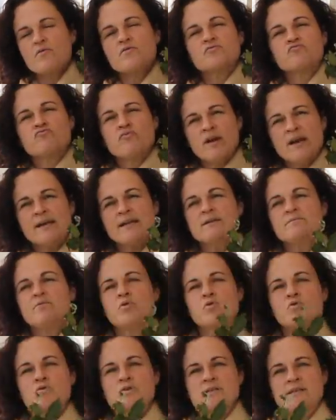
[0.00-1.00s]
really
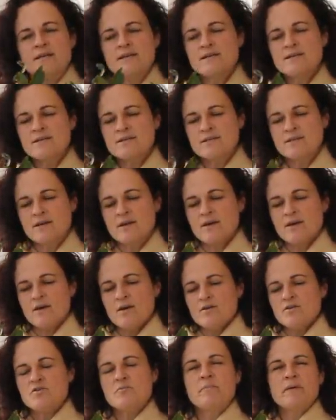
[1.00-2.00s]
important
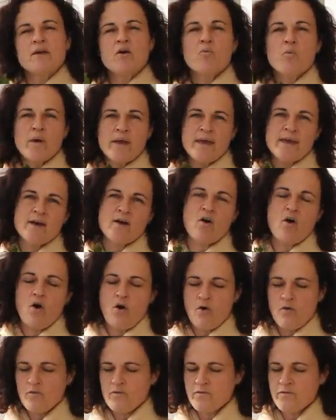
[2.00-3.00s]
to be aware
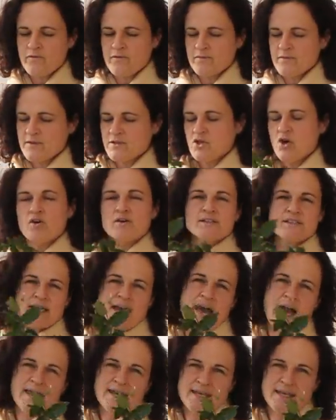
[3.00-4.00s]
of the toxic
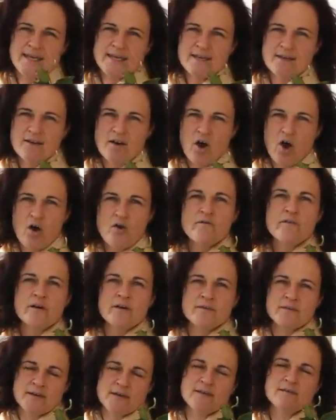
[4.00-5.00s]
honey
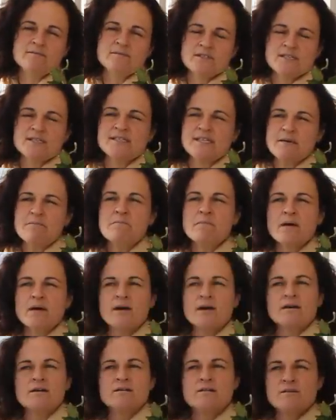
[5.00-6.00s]
over the
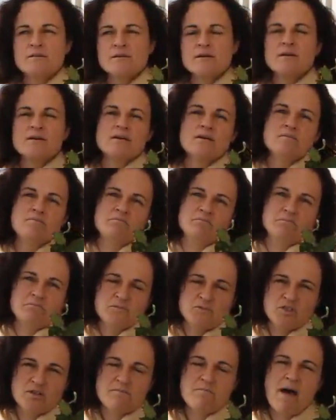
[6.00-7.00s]
December
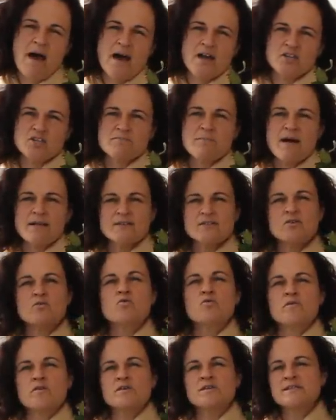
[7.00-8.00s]
to March month, so
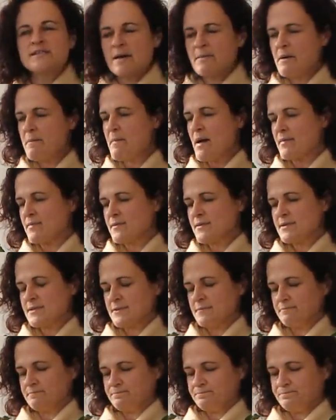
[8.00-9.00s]
all those summer months.